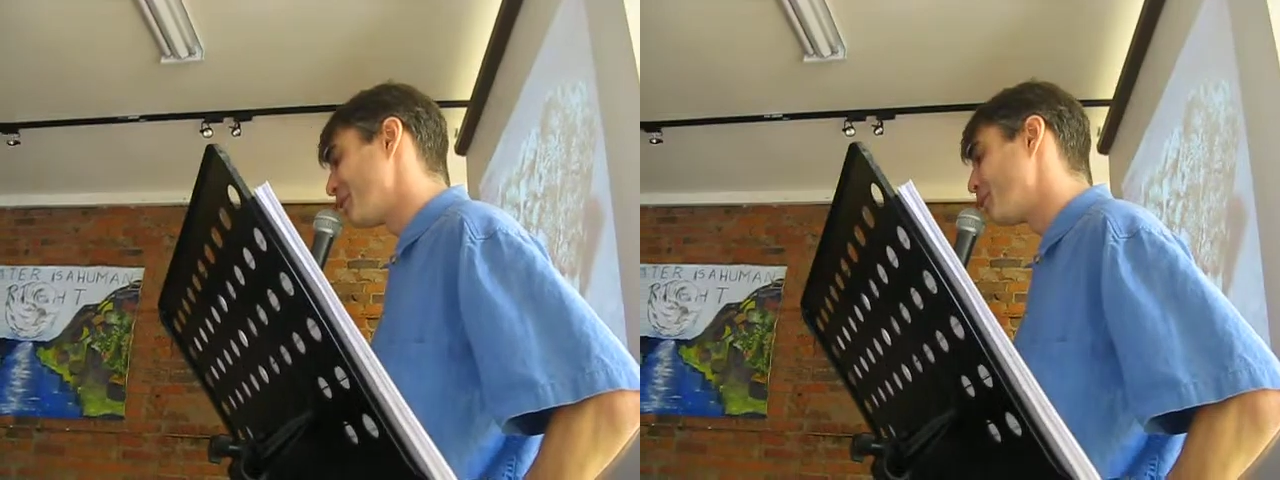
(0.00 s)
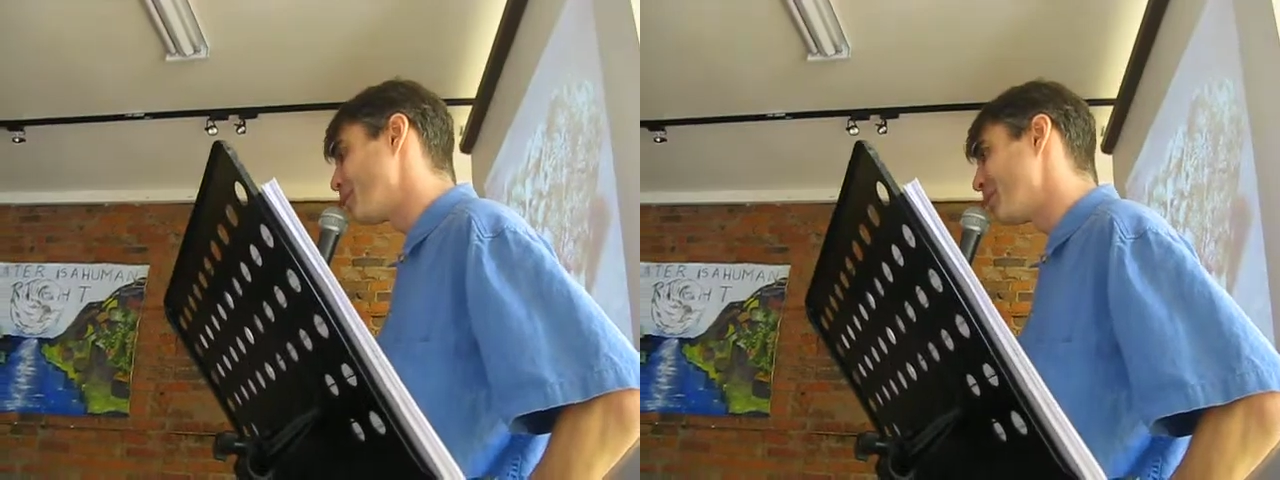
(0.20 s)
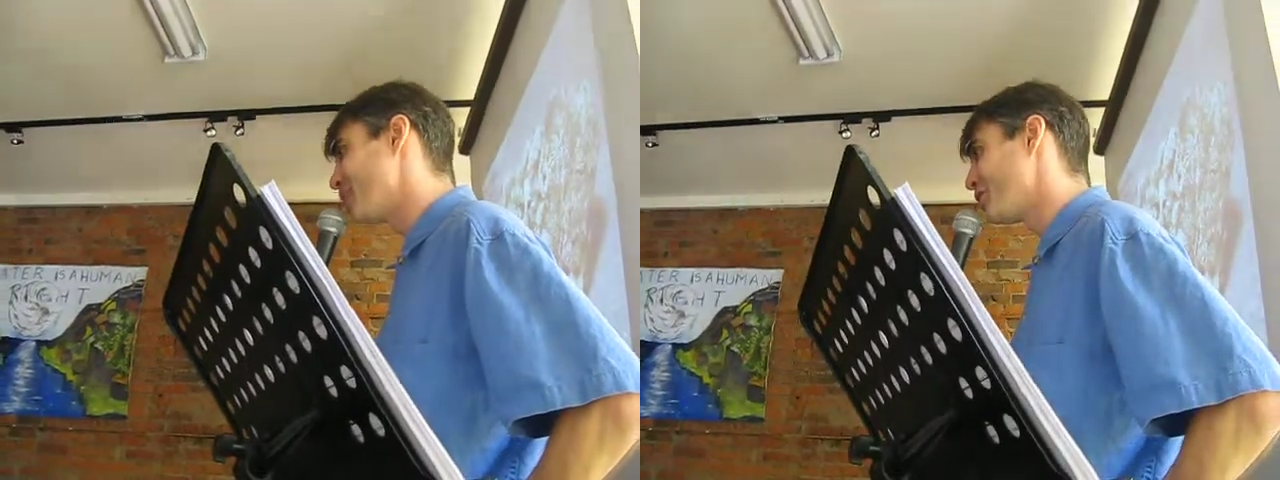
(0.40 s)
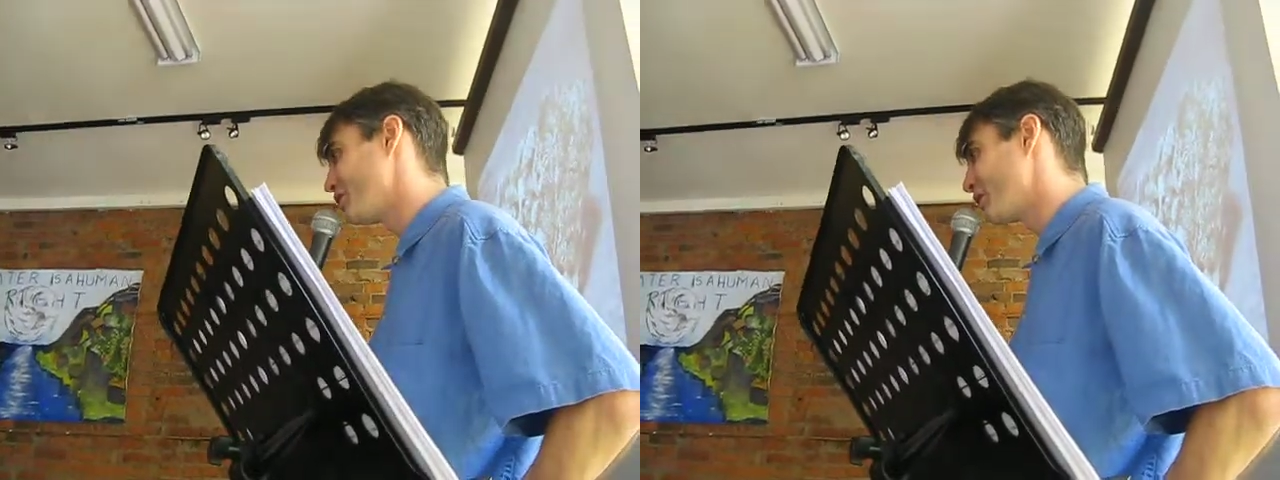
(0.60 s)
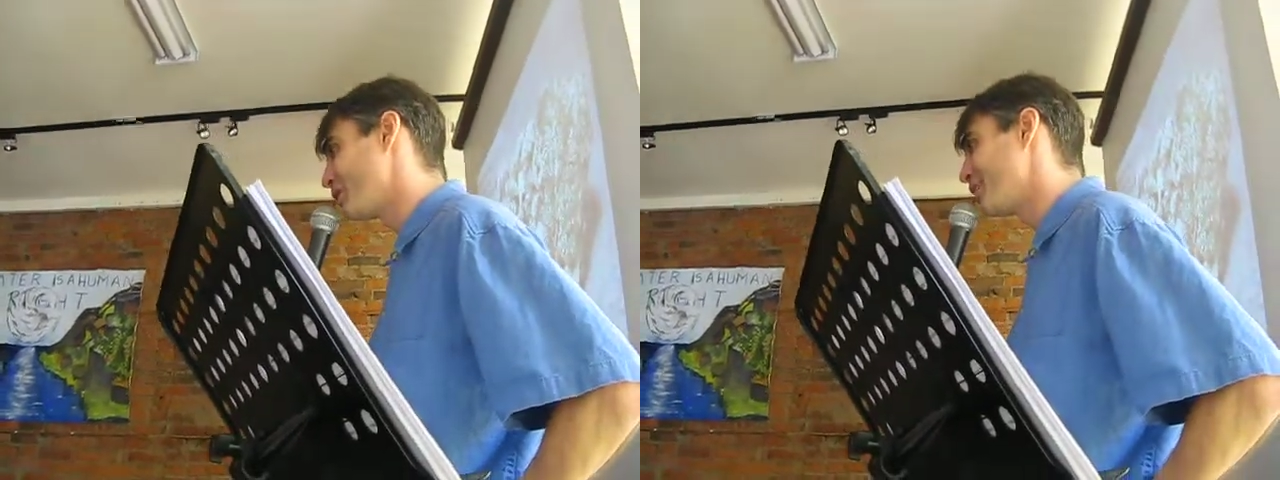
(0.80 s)
we made
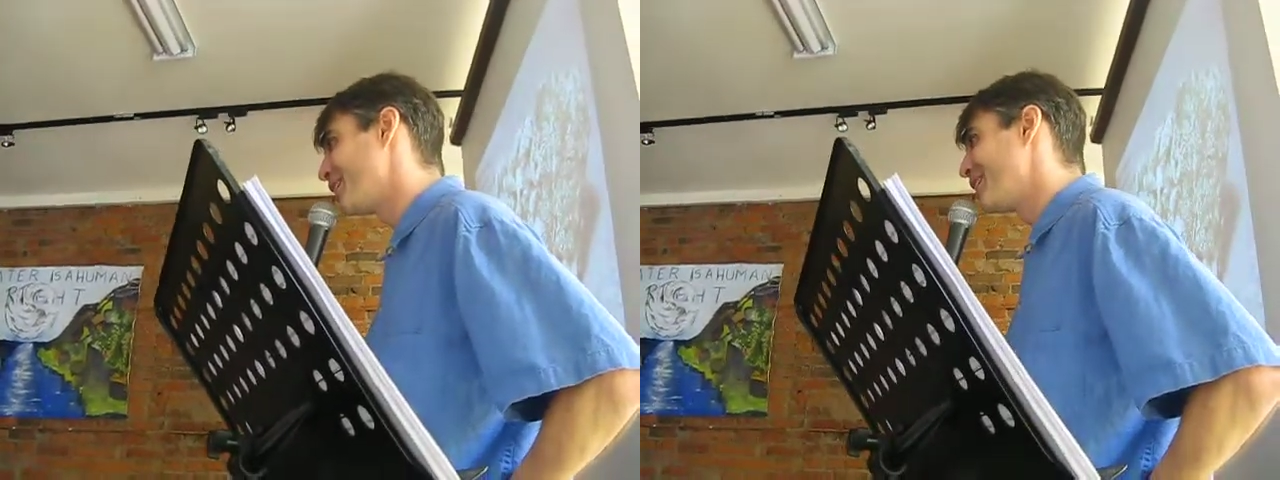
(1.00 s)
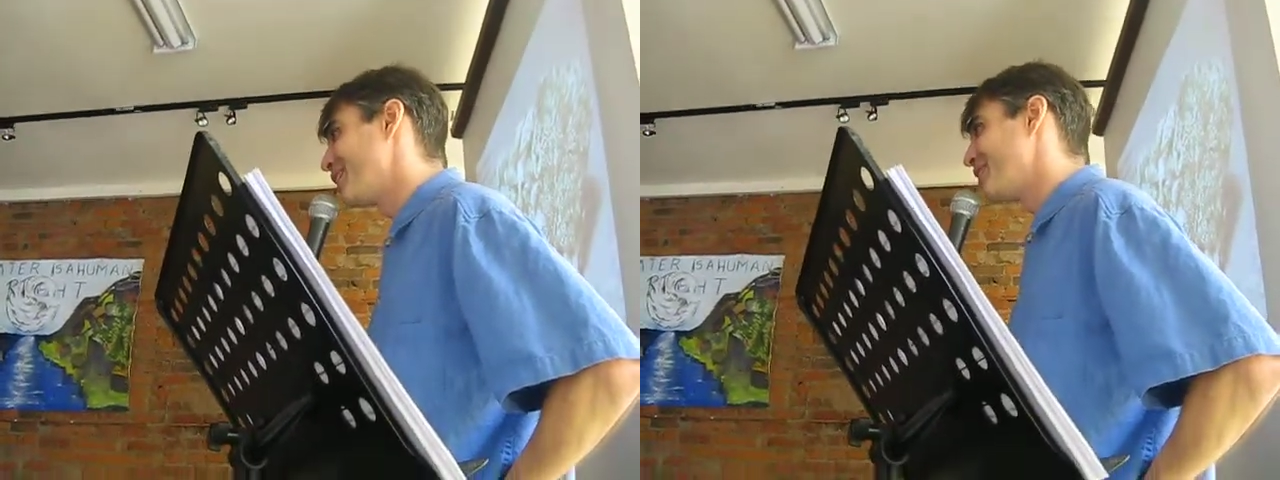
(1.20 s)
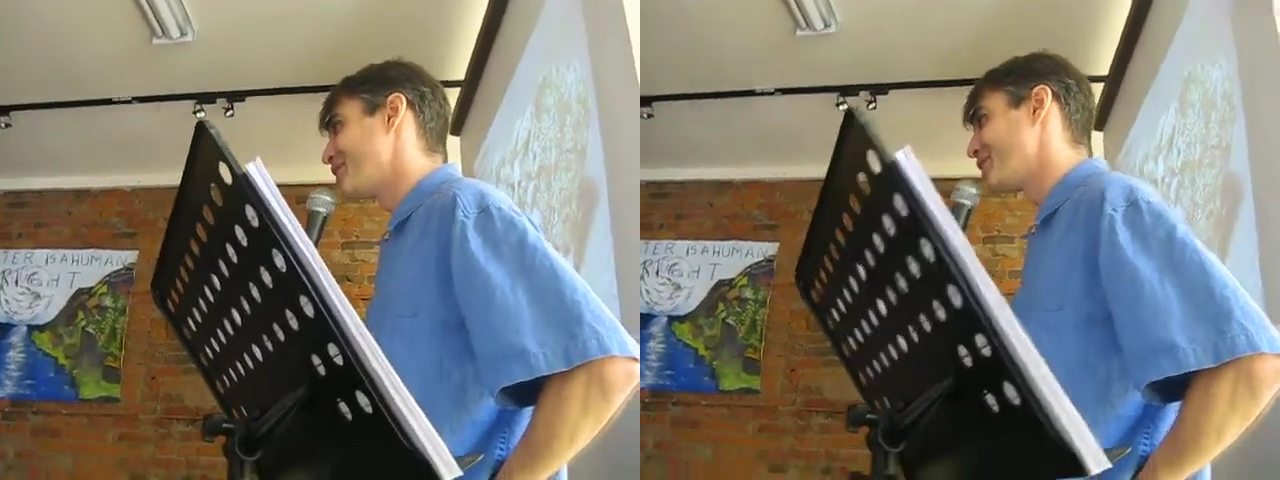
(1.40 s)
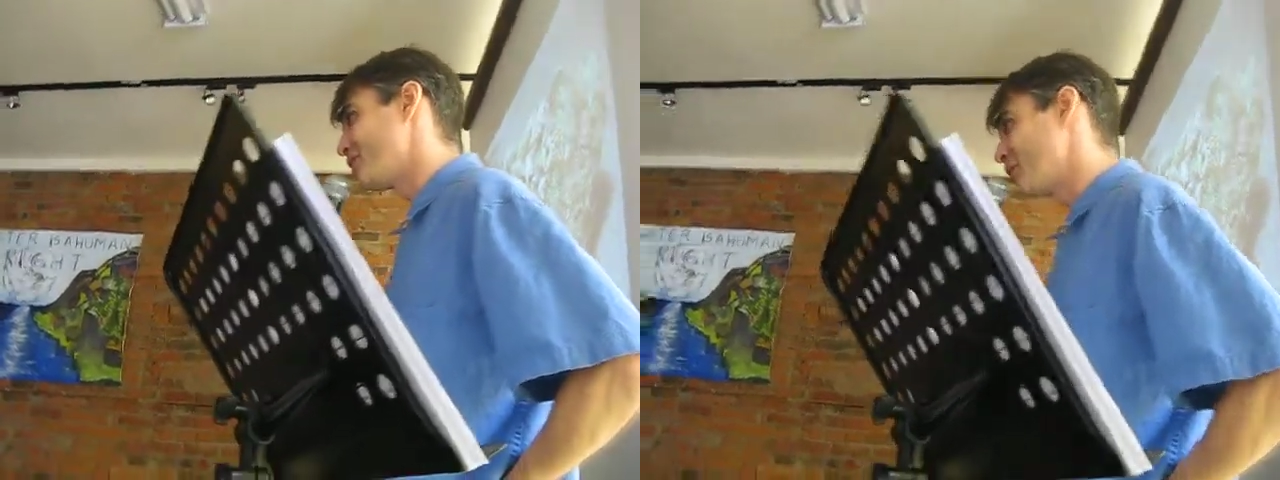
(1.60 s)
sure to